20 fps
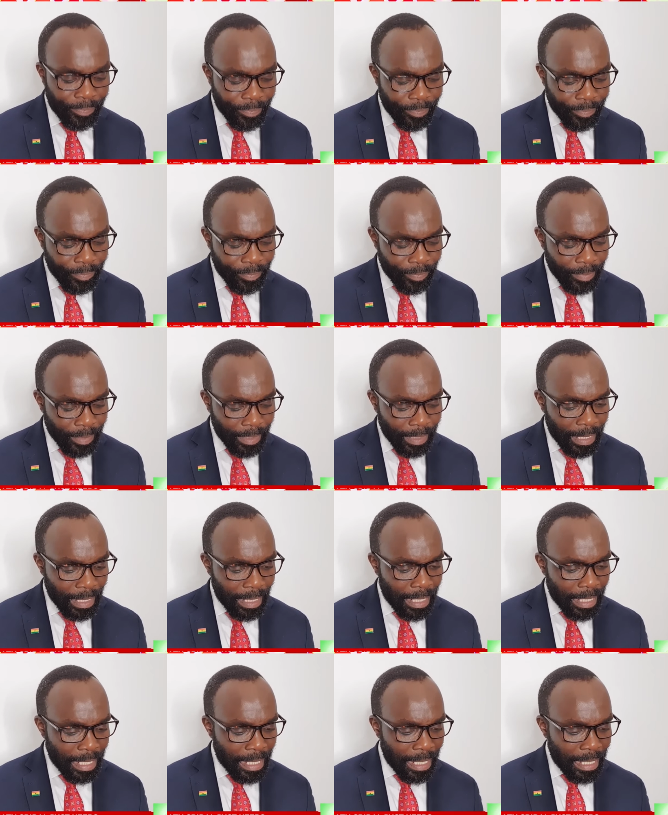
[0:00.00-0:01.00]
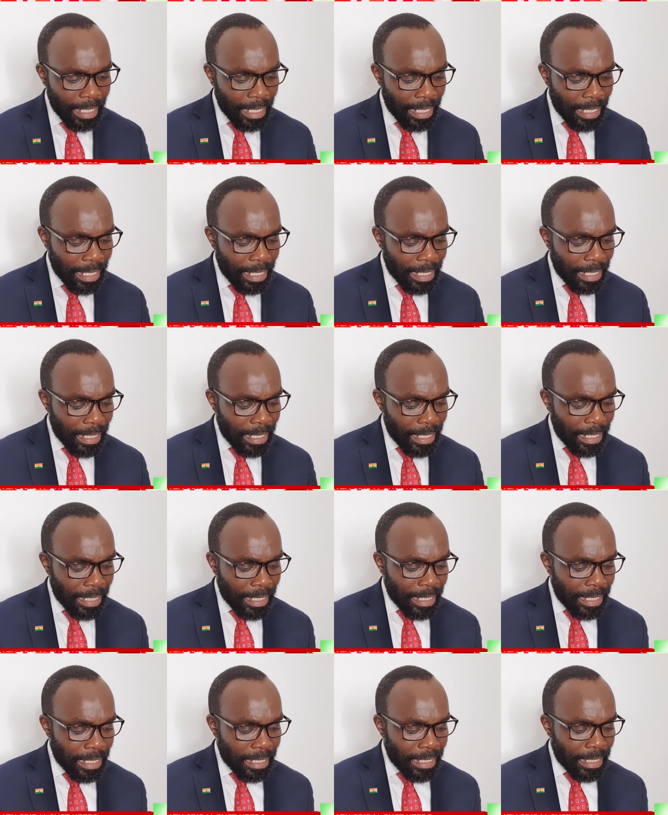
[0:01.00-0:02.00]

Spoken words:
(no one is talking)